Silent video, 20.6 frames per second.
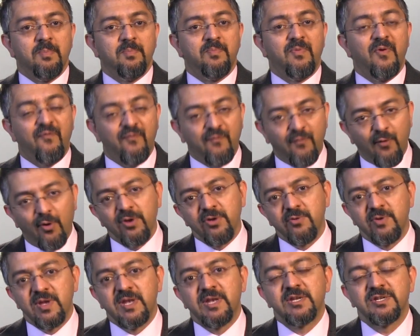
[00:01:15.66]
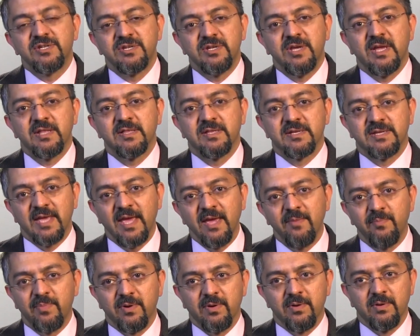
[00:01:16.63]
Before you initiate the
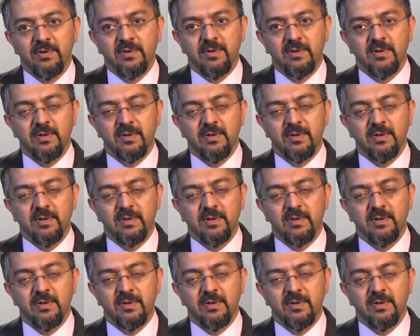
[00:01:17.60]
taper,